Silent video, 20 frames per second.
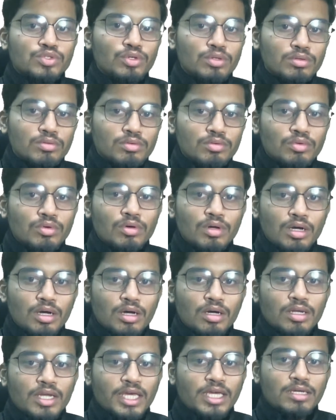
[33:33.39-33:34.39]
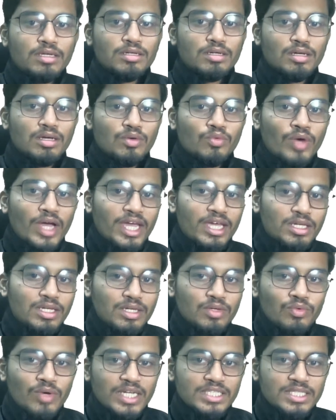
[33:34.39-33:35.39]
So like
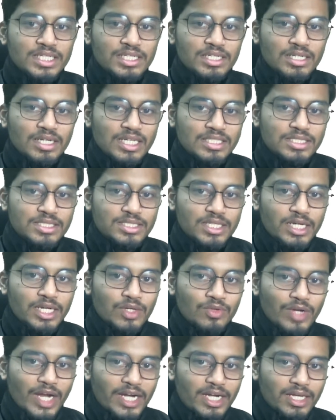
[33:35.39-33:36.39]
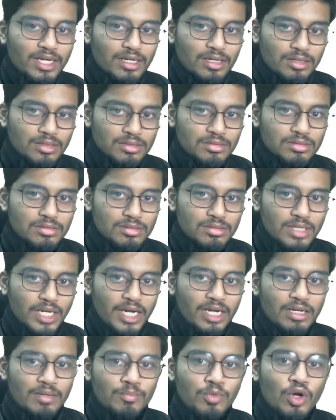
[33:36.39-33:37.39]
why is it necessary to write here,
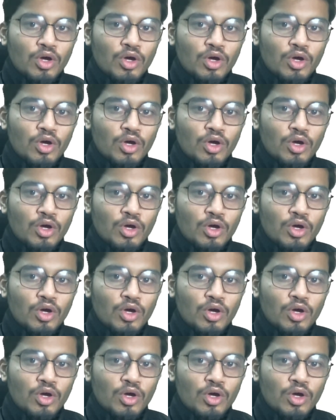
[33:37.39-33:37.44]
right?